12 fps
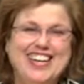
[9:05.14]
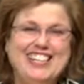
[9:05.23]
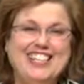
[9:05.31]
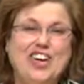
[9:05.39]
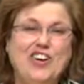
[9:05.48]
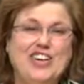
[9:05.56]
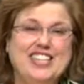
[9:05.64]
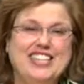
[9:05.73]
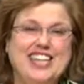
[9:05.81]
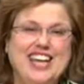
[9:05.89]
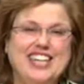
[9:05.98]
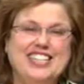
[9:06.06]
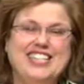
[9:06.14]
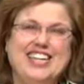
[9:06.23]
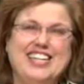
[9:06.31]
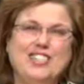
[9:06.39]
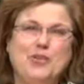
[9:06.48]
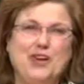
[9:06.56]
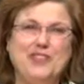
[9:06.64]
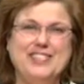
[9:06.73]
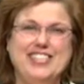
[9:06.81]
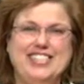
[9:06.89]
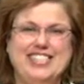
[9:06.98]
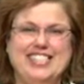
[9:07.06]
So it's at
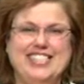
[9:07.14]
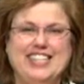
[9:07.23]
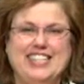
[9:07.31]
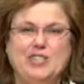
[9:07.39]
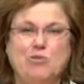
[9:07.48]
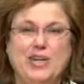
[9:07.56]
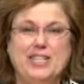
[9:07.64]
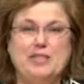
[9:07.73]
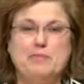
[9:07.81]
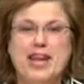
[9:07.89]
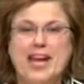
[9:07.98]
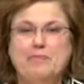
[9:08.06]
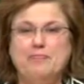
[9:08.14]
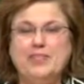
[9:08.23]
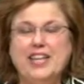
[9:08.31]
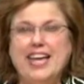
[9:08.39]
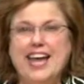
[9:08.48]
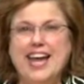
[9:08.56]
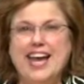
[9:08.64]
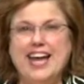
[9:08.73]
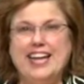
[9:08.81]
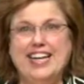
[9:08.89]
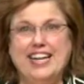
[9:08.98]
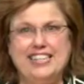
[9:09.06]
1266 West Main.
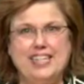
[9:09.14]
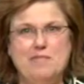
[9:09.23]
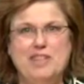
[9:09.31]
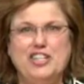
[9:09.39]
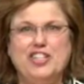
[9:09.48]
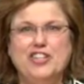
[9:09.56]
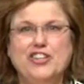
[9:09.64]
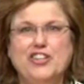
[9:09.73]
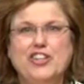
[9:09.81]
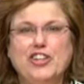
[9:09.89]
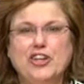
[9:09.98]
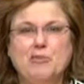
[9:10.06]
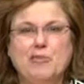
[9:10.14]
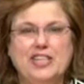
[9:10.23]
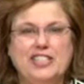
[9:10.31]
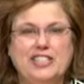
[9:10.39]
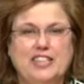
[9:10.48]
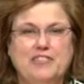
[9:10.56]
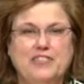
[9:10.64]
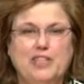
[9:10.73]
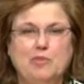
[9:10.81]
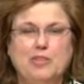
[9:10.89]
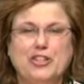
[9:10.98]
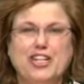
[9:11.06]
And as I mentioned earlier, my son
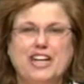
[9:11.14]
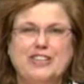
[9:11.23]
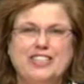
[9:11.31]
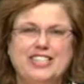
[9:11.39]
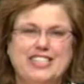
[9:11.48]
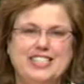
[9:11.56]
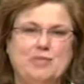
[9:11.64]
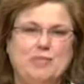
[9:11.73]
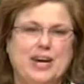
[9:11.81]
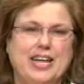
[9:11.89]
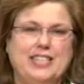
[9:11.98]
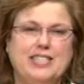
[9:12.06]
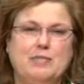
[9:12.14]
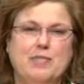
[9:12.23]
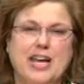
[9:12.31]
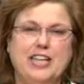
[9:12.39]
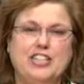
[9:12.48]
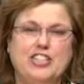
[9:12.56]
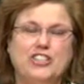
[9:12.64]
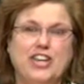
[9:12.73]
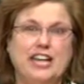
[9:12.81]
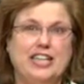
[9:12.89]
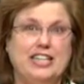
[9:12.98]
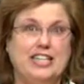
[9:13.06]
Philip Gutkowski is the practice manager,
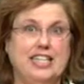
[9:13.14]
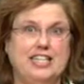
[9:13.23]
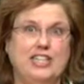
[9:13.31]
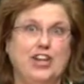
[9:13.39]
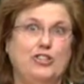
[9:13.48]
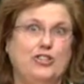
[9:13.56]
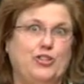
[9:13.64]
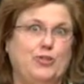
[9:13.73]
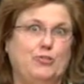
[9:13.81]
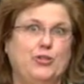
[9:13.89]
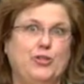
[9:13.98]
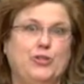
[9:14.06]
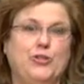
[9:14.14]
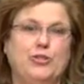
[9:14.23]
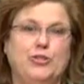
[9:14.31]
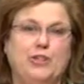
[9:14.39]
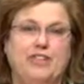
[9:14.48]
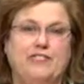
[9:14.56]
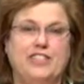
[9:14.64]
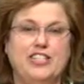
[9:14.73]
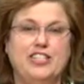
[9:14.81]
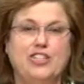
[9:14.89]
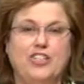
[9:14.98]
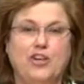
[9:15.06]
and he is also the producer of
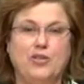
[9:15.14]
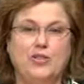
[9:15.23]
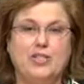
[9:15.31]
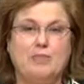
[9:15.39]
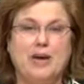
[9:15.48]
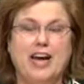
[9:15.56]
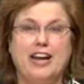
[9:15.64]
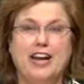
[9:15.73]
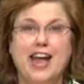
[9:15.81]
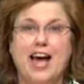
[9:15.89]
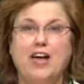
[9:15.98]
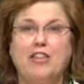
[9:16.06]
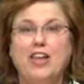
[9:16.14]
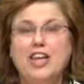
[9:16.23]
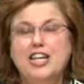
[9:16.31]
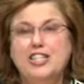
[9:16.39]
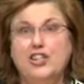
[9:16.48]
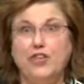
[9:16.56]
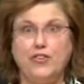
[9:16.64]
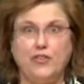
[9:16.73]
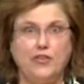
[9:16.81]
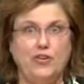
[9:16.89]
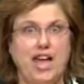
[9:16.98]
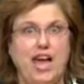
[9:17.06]
this show, The Spot on Health. So if
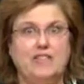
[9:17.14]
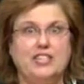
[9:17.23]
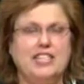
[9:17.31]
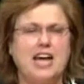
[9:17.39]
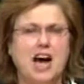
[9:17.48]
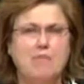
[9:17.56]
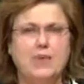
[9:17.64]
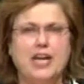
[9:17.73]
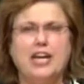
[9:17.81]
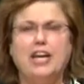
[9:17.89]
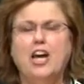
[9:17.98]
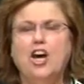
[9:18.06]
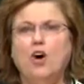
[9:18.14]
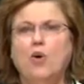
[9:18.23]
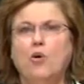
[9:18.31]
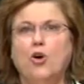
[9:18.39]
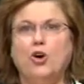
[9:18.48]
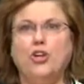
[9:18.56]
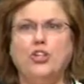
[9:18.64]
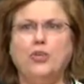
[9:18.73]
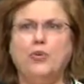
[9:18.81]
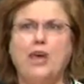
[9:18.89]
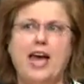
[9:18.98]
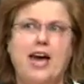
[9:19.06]
you have a topic, or
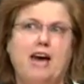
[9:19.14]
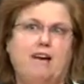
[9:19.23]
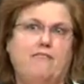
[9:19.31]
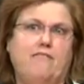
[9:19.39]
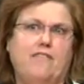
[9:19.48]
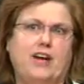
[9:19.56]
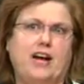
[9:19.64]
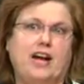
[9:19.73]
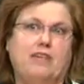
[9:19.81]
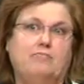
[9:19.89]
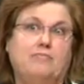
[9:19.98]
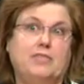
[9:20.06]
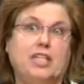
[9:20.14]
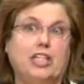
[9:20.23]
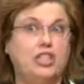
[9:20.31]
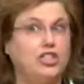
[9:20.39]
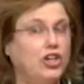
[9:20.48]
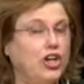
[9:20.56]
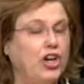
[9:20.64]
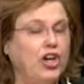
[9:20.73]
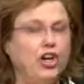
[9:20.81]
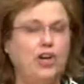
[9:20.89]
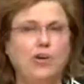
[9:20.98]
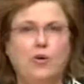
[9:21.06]
you have a
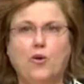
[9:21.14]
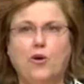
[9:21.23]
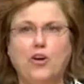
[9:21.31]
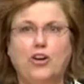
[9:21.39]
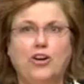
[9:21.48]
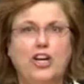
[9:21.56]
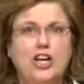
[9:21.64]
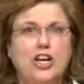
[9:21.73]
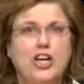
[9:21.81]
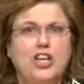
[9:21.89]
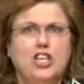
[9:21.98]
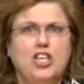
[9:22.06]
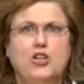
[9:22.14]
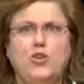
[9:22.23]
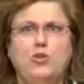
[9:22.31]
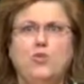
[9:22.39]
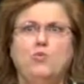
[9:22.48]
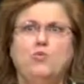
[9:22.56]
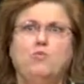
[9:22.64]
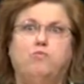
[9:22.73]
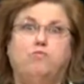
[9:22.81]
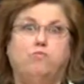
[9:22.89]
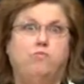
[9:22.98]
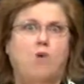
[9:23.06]
concern, or you
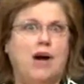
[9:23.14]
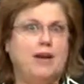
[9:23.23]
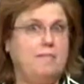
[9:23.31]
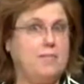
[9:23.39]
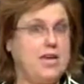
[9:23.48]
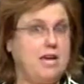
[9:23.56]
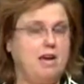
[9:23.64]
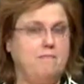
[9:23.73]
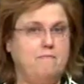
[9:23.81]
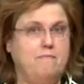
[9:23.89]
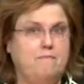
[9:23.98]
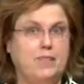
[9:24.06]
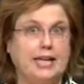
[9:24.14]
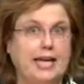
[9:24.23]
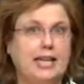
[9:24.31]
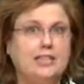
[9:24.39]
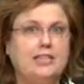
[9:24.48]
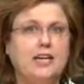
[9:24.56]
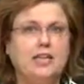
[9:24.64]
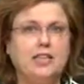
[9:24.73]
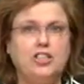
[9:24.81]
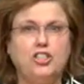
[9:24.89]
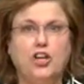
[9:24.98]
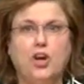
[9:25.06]
want to be a guest on the
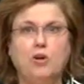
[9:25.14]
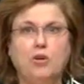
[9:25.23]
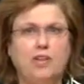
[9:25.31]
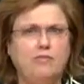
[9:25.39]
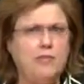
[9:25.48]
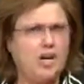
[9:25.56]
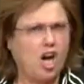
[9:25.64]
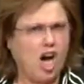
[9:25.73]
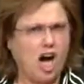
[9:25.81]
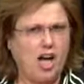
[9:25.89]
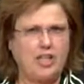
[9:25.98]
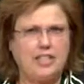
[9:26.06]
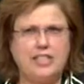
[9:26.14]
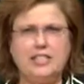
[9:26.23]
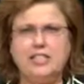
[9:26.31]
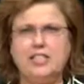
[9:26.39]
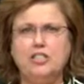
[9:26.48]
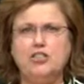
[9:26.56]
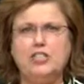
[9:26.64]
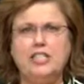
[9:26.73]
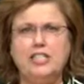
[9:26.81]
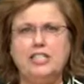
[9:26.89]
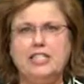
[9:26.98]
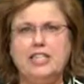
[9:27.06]
show, give him a call. He's
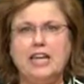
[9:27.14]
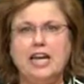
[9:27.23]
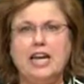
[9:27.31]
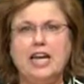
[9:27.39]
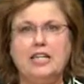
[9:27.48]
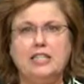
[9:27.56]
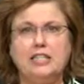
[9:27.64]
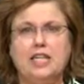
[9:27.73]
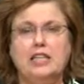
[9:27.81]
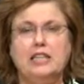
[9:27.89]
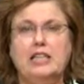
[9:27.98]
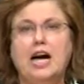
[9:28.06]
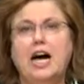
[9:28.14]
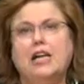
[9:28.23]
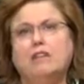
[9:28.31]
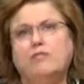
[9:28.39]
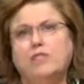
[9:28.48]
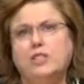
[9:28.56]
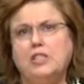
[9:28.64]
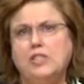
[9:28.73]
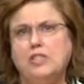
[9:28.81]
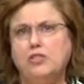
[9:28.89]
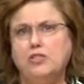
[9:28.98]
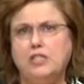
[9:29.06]
interested to get us a lot of really
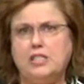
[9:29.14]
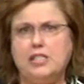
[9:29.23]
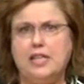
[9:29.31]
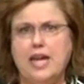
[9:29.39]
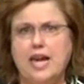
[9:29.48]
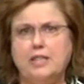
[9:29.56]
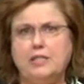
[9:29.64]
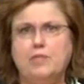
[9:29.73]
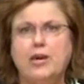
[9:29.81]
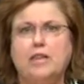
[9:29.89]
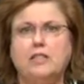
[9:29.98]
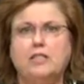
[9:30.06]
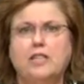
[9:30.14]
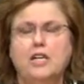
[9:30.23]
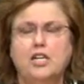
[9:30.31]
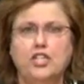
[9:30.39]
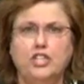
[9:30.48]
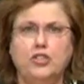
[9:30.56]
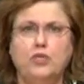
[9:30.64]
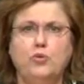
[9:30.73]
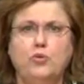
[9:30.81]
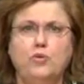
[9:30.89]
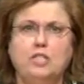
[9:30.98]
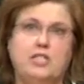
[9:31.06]
interesting aspects
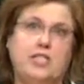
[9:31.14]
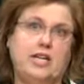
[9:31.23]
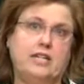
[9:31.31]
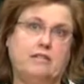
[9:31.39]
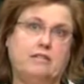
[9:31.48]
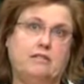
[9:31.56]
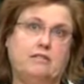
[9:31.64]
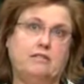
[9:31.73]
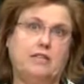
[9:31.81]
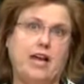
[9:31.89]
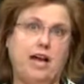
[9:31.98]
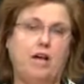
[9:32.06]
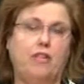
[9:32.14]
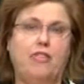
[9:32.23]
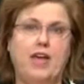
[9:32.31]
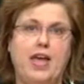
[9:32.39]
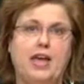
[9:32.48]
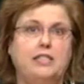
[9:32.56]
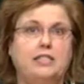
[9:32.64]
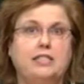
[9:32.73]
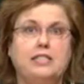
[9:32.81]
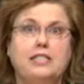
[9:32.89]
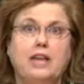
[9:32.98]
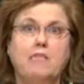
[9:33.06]
to dental health and
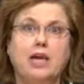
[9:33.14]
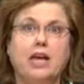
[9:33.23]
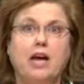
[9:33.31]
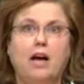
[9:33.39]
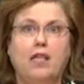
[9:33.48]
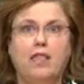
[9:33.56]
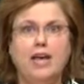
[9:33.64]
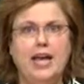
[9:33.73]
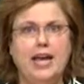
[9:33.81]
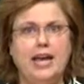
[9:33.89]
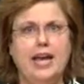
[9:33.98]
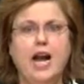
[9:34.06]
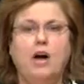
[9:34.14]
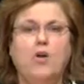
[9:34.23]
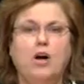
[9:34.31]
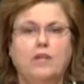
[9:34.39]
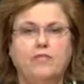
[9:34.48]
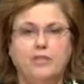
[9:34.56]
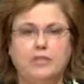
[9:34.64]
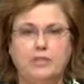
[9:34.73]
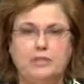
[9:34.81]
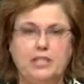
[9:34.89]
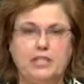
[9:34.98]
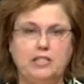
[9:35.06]
systemic health and how all of those
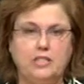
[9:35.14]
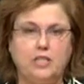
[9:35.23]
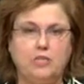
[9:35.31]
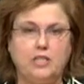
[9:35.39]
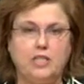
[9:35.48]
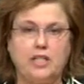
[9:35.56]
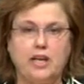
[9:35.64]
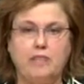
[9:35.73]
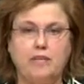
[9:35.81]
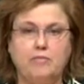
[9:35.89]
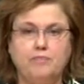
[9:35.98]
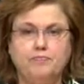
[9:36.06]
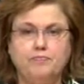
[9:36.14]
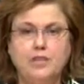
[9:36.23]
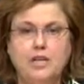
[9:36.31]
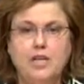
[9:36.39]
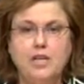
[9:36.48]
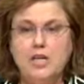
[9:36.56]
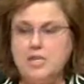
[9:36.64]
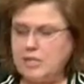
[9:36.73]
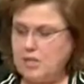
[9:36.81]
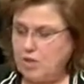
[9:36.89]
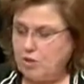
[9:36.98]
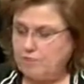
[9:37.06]
pieces go together.
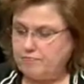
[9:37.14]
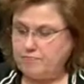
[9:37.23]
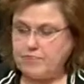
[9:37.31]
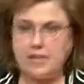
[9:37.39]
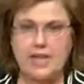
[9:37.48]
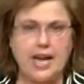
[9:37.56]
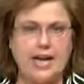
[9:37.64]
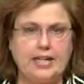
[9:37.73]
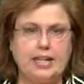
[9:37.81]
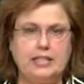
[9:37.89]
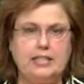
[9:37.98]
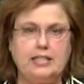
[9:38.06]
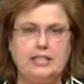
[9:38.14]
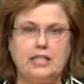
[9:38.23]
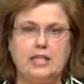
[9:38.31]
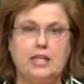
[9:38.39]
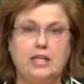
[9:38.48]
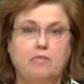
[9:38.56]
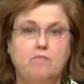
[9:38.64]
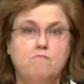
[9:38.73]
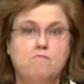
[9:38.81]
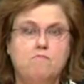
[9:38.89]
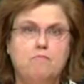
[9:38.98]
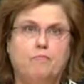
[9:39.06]
So that's
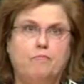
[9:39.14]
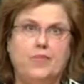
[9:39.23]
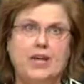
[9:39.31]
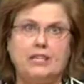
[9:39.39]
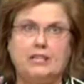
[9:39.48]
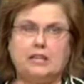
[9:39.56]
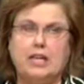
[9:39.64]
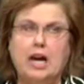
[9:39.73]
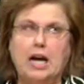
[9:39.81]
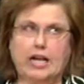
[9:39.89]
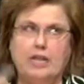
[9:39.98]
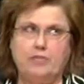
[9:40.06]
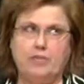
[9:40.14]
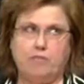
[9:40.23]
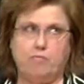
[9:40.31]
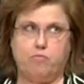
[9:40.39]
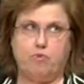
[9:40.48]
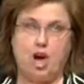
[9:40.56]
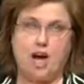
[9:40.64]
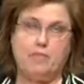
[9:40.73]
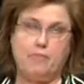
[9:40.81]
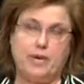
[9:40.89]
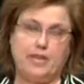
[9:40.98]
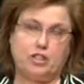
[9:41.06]
kind of the
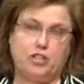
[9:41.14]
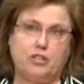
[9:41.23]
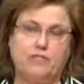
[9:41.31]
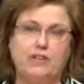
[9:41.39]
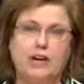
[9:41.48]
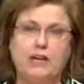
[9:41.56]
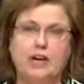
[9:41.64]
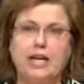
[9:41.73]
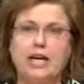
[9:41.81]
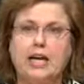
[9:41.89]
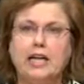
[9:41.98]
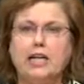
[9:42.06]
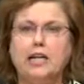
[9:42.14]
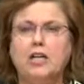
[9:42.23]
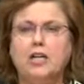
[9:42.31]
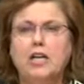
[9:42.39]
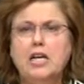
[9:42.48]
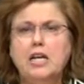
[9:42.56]
broad picture of how I got here.